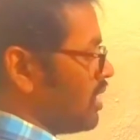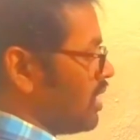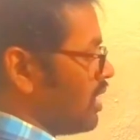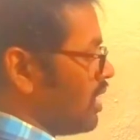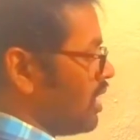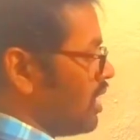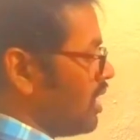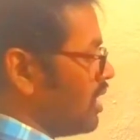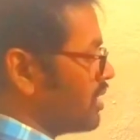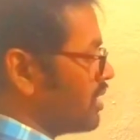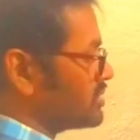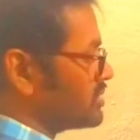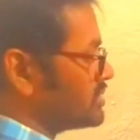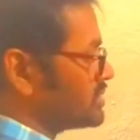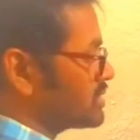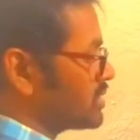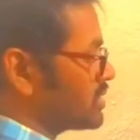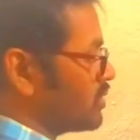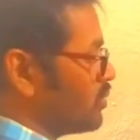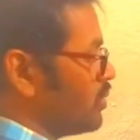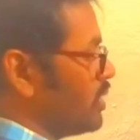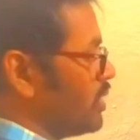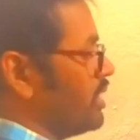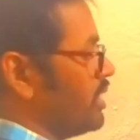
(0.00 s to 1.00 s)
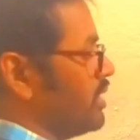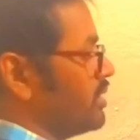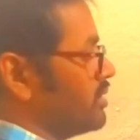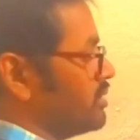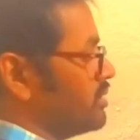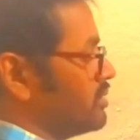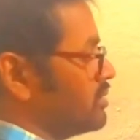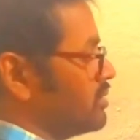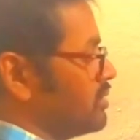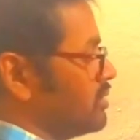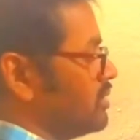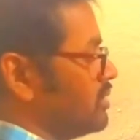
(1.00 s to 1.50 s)
r
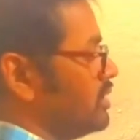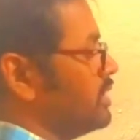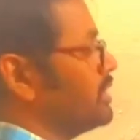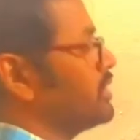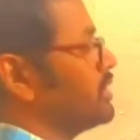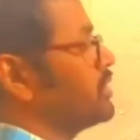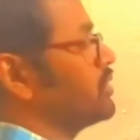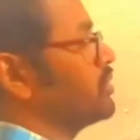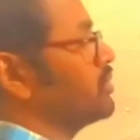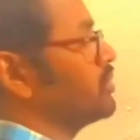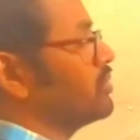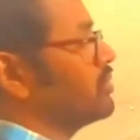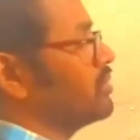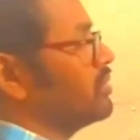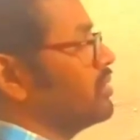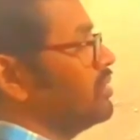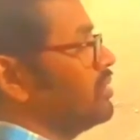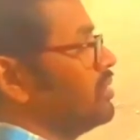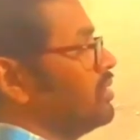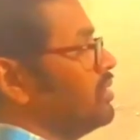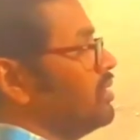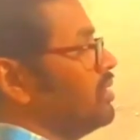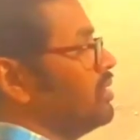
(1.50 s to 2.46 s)
square into